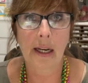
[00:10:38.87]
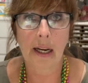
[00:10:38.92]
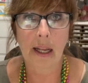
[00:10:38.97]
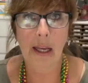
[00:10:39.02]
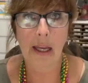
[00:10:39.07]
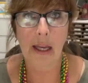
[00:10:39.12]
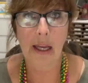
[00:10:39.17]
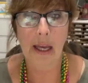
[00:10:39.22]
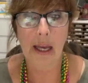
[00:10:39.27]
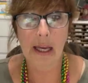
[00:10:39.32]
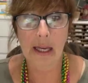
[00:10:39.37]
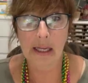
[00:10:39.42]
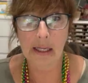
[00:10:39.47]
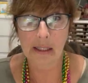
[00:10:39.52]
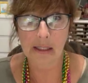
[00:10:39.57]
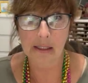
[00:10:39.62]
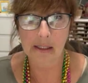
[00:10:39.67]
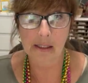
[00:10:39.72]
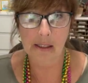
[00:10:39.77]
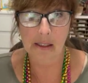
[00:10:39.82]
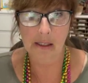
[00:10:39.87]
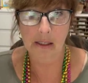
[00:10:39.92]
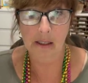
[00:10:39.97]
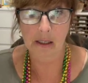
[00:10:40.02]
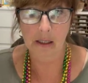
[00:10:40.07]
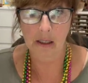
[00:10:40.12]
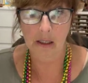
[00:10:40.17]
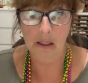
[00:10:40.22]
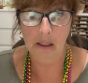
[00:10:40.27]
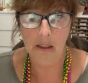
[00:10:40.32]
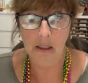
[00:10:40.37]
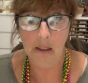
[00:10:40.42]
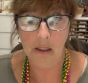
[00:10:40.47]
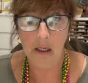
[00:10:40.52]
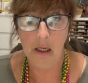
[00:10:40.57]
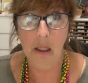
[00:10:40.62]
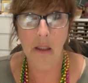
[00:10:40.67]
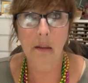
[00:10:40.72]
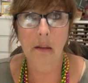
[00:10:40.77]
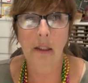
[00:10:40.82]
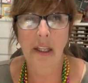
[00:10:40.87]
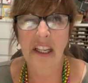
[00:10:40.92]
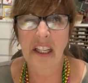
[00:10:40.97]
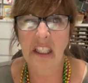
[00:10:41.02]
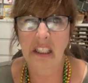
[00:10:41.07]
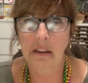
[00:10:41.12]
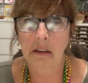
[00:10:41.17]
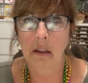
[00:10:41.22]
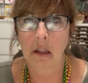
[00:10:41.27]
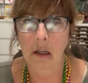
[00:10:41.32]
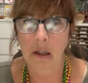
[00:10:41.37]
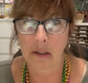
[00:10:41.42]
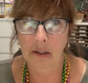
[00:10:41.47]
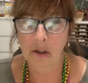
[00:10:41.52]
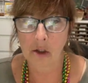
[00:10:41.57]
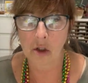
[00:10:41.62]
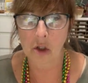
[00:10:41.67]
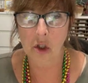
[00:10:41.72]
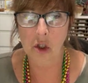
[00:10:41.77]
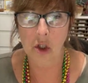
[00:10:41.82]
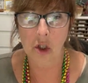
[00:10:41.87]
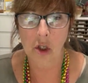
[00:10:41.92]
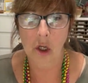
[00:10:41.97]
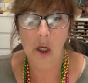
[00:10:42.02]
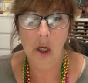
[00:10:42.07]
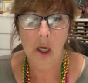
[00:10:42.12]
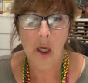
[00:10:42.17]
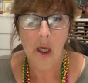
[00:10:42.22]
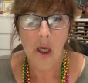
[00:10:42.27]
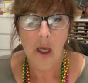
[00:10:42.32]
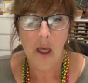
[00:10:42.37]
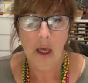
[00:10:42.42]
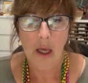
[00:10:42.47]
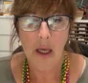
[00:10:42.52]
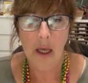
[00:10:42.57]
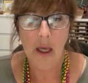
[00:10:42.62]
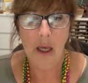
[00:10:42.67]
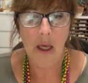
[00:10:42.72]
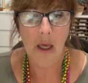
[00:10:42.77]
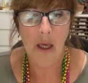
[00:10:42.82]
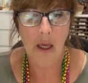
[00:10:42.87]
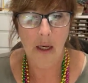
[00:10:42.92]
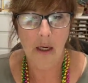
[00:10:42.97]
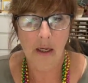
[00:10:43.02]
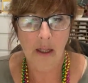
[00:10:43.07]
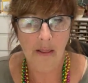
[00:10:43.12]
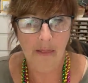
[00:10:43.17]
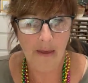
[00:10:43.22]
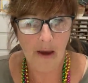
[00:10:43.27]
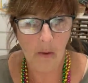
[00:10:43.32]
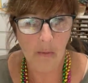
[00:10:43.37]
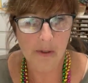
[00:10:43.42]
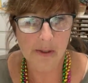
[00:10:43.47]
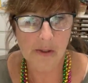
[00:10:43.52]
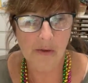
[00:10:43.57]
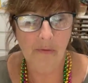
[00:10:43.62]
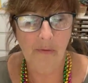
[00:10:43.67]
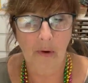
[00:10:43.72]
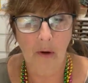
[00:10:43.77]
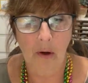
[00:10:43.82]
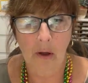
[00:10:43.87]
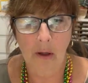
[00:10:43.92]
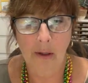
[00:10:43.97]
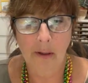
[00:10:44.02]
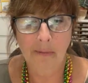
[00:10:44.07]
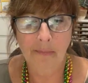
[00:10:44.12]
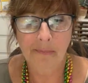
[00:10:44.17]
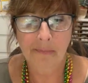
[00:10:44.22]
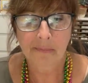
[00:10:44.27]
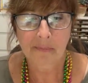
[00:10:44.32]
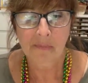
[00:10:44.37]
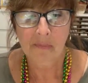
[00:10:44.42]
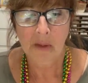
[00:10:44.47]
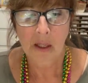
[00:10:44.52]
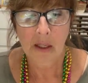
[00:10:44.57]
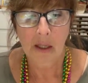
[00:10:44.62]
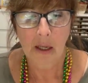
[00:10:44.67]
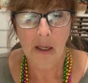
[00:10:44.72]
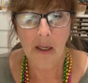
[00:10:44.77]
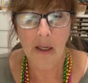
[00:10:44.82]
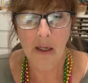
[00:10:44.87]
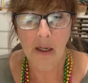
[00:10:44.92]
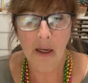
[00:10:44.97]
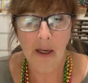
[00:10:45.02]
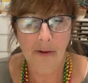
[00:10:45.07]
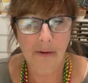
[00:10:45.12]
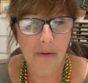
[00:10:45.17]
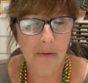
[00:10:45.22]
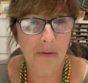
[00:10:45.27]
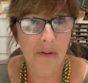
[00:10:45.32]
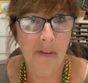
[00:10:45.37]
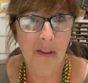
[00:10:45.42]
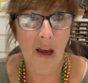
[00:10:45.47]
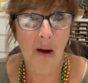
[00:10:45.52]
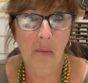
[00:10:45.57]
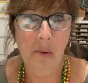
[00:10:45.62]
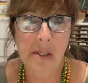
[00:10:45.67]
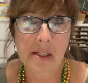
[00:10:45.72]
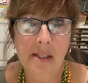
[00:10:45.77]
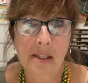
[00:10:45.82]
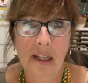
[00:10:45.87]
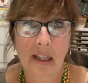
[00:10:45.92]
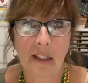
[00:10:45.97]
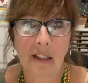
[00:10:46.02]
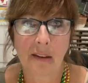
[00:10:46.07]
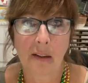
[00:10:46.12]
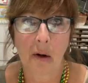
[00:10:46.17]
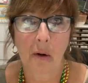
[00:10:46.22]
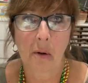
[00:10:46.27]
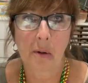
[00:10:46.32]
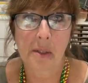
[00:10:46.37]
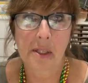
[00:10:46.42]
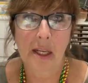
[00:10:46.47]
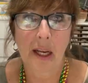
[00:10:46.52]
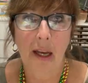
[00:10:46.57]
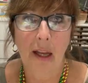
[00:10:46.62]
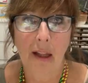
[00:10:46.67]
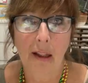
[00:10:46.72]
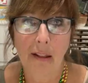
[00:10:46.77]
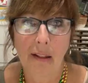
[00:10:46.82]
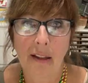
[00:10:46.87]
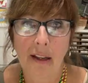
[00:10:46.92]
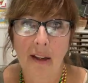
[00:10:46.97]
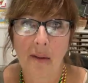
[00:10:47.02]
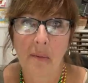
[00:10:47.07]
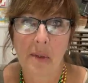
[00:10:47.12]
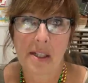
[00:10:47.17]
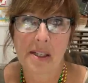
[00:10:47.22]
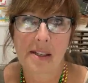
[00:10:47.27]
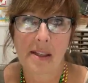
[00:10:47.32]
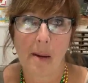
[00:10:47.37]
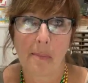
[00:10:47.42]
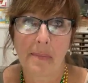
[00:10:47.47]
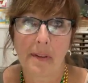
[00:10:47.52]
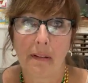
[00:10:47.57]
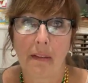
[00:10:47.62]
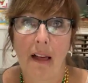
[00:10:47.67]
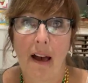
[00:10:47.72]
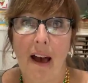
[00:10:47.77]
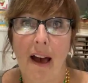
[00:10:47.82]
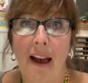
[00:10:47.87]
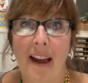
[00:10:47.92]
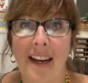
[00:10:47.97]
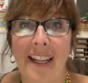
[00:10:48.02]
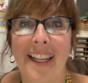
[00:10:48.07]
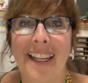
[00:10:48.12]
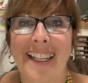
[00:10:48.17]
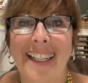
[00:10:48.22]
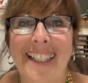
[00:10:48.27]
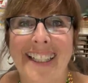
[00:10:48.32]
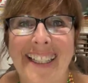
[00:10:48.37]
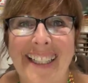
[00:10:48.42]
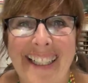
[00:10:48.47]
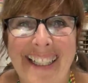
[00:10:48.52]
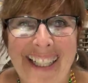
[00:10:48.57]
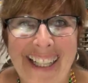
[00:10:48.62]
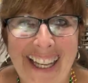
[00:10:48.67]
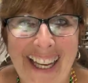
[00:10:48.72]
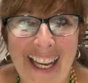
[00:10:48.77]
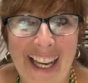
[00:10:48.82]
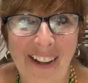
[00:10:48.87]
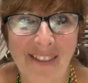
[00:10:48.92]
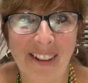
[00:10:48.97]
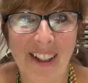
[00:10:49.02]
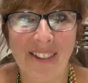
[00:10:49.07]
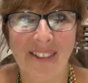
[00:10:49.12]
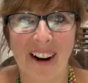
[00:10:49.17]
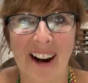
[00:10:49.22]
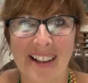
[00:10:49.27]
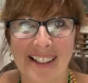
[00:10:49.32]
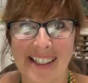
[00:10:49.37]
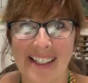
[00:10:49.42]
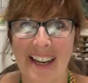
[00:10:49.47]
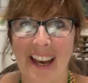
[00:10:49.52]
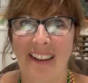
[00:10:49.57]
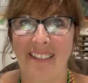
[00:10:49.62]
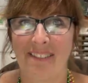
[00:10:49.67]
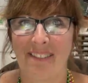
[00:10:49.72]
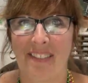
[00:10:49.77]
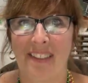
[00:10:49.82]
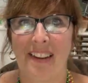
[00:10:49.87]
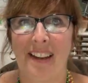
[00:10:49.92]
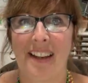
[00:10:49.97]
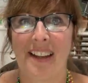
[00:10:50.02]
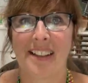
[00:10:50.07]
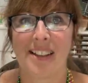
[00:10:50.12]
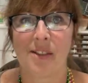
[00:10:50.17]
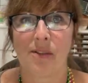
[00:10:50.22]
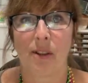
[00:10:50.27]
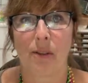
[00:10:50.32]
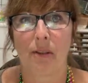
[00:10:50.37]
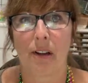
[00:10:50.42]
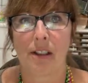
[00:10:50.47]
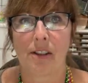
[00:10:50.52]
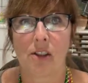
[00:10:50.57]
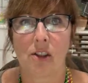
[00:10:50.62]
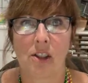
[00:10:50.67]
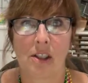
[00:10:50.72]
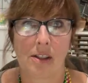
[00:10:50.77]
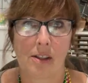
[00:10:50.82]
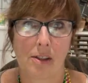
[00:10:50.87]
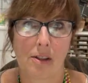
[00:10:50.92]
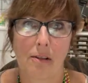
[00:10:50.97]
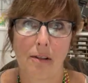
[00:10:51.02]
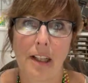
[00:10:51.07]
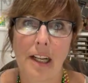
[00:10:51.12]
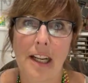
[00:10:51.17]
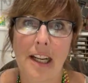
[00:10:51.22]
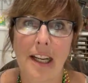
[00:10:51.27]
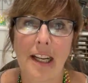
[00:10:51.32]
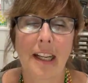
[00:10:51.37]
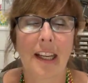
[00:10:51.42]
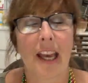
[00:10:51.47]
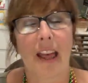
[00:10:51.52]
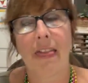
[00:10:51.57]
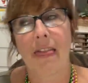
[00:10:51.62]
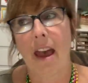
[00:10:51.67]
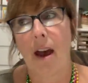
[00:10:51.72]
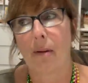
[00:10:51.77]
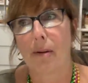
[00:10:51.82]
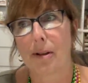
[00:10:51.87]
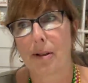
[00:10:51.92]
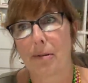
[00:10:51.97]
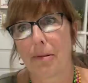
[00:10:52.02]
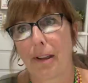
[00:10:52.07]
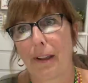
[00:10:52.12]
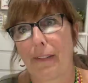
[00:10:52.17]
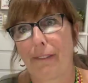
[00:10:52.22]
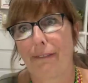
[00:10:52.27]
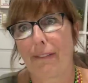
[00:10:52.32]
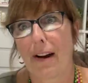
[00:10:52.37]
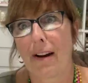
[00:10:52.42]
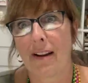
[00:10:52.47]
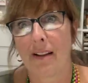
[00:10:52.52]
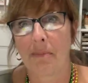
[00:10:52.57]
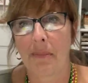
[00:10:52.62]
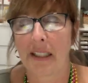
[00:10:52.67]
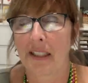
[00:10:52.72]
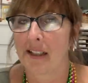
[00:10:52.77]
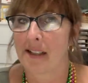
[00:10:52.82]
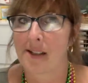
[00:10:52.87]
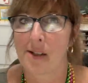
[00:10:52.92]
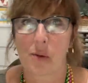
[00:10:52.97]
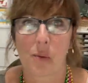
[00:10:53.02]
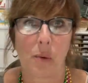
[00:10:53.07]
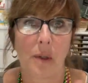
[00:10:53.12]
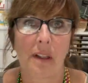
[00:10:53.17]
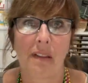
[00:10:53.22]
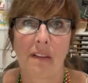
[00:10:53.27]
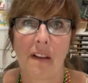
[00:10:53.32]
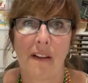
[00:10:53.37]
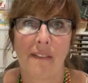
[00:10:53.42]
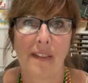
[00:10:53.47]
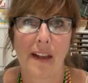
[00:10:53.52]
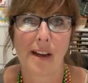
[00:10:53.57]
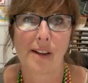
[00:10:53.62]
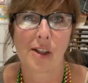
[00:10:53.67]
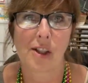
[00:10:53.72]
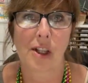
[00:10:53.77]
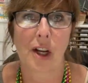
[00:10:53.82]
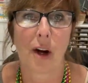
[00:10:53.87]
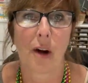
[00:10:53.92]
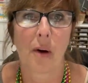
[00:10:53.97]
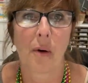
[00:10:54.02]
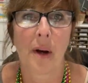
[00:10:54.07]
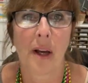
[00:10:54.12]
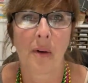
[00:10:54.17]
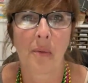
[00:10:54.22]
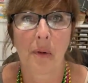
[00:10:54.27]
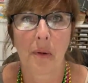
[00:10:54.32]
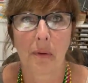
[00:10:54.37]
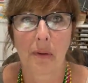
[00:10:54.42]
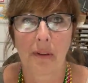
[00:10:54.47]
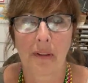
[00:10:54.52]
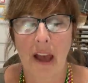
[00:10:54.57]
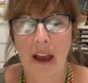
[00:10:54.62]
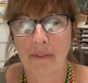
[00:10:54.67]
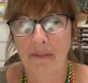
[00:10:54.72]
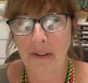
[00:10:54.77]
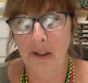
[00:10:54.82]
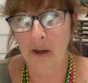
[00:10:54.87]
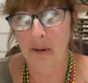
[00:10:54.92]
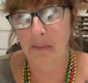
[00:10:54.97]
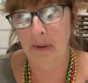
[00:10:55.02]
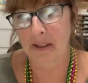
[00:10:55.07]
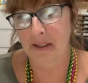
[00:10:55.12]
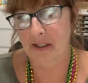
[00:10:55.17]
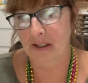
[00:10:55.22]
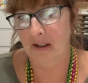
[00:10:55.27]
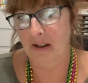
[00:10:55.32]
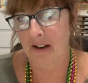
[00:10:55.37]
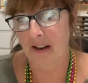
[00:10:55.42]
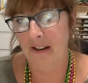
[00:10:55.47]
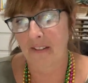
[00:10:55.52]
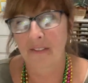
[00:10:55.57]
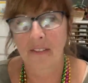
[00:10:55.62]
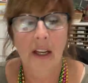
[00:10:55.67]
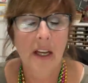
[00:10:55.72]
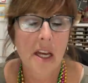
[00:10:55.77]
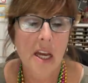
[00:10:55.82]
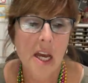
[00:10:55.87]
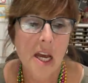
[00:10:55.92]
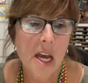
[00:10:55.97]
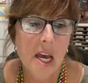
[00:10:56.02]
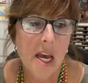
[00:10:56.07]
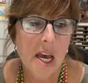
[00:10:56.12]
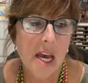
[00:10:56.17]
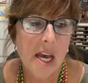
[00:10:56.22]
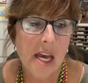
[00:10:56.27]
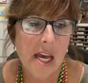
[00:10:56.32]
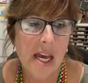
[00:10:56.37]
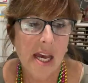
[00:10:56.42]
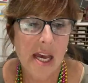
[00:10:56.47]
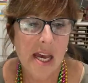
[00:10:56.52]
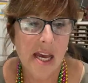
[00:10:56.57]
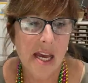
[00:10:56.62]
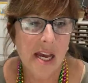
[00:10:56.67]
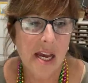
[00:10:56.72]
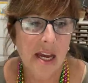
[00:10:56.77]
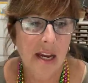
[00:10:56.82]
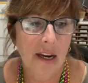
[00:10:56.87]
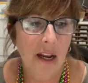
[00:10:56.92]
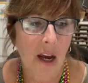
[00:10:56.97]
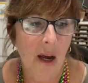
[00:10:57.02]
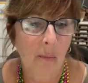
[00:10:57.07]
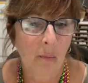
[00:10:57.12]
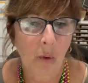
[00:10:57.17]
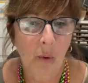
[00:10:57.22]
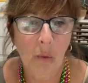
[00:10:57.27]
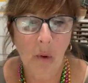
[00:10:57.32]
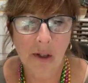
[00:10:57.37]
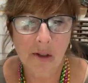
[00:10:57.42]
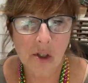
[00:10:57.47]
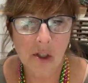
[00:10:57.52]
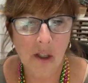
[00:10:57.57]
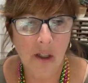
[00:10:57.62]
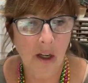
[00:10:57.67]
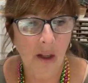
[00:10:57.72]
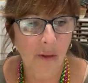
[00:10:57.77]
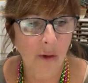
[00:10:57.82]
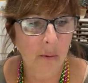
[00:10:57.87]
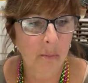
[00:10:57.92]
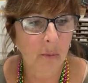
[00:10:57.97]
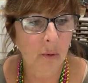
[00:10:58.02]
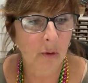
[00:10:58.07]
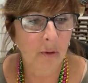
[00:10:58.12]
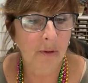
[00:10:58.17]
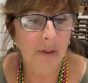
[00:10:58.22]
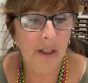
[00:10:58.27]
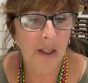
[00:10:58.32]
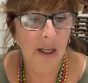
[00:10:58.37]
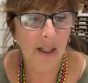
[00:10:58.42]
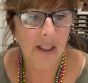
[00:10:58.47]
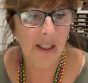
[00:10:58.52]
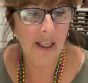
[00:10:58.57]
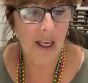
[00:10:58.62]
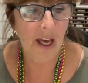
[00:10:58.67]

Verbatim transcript: and ate a late lunch, and that was fun. And other than that, we stayed in the hotel and we slept a lot. and we watched Netflix, we watched Schitt's Creek, and that was really fun because we loved that show and we were laughing our butts off. And um, we watched another movie, a